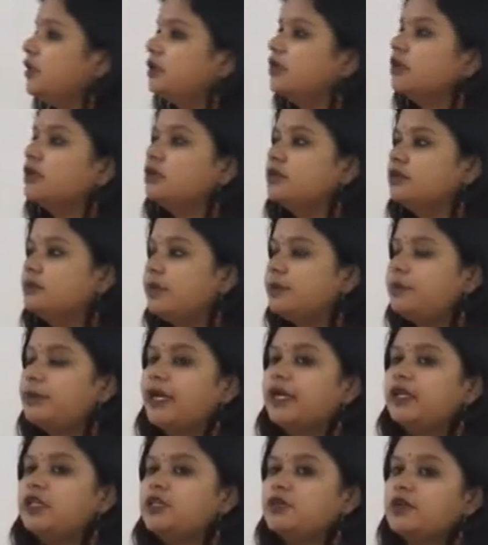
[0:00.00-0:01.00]

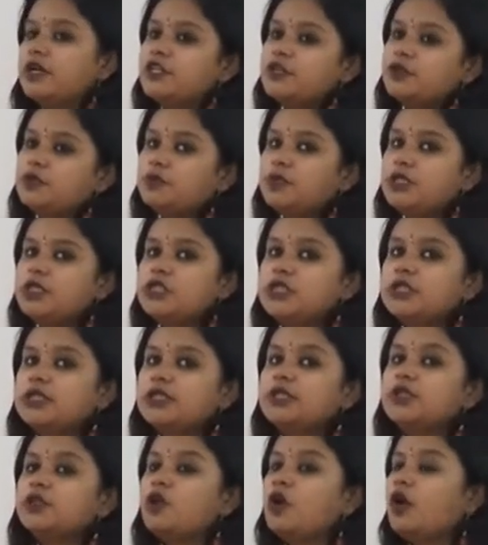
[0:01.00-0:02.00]
apply the
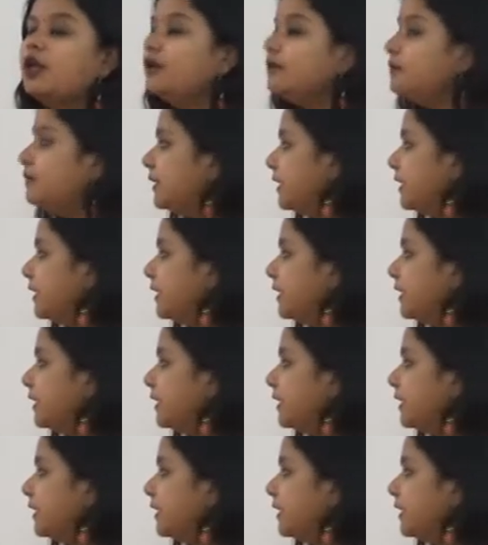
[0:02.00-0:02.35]
transformation in column